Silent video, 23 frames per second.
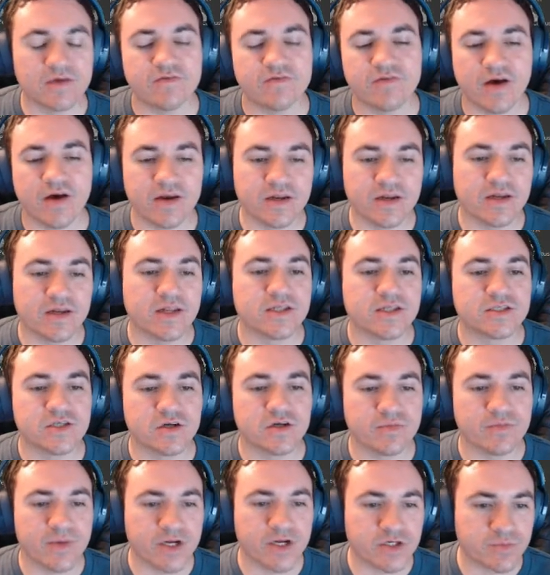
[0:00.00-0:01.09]

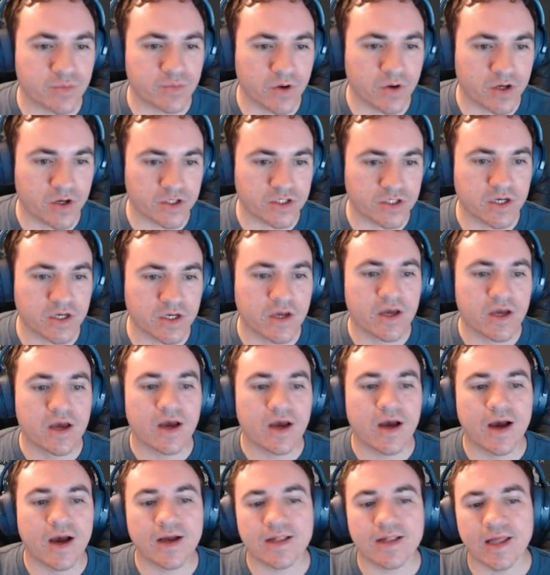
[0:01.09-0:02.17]
insert mesh brush.
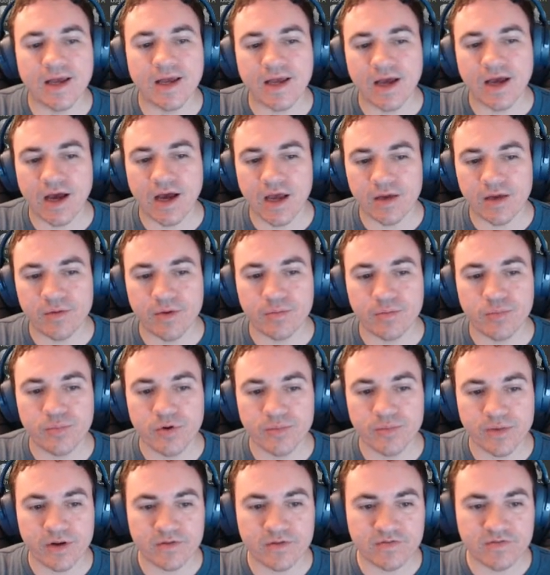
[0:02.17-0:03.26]
I like IMM
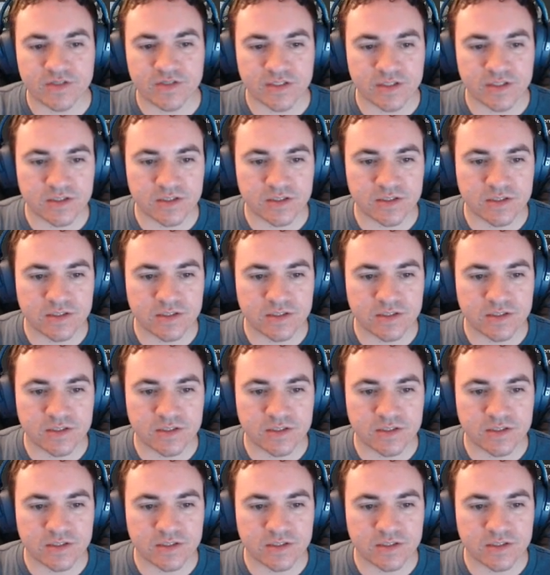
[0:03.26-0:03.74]
primitives